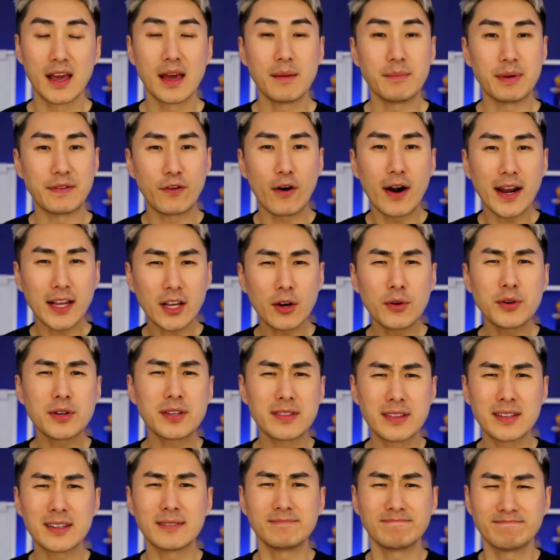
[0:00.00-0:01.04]
Before I go into
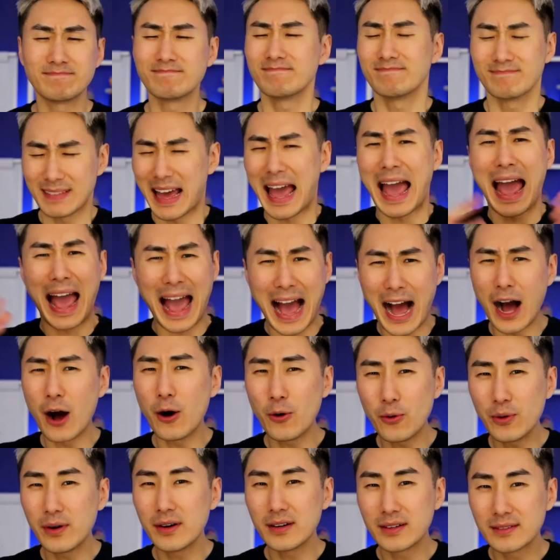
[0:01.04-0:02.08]
the
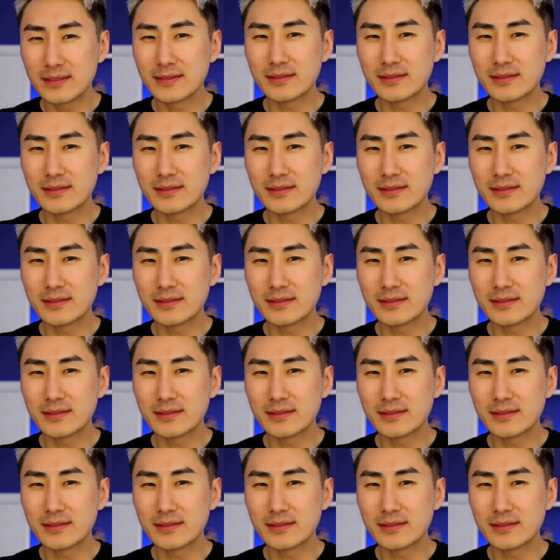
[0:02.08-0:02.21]
how